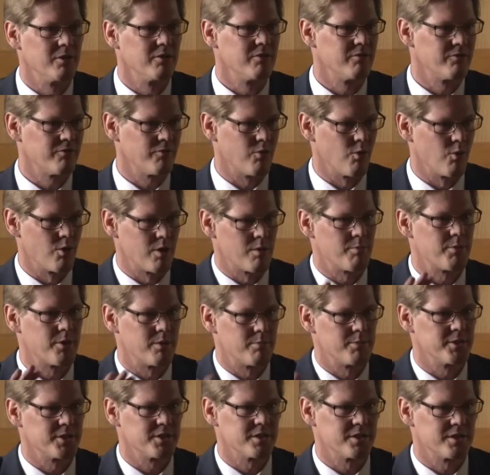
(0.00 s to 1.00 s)
for
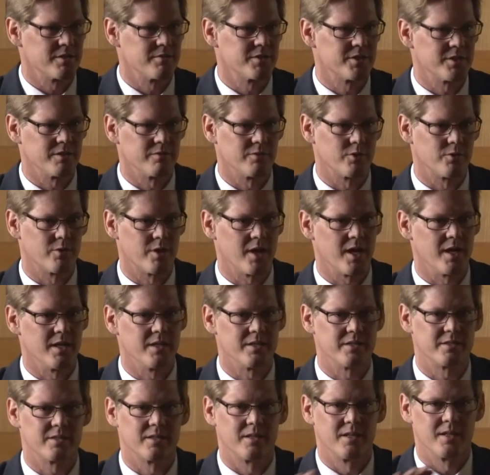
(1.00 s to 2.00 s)
purposes of civil
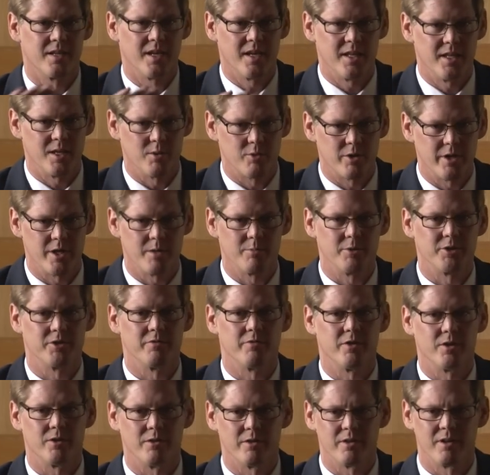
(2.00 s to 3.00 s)
rights, and they were able to
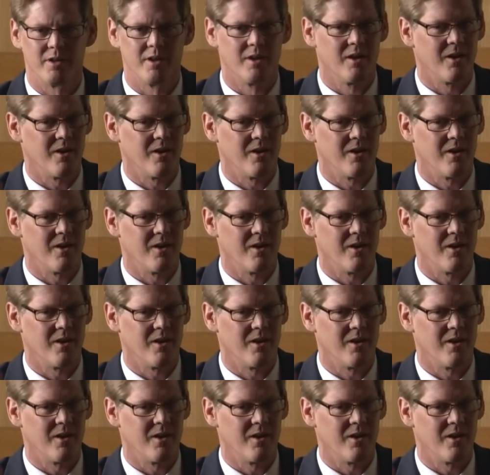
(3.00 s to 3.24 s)
vote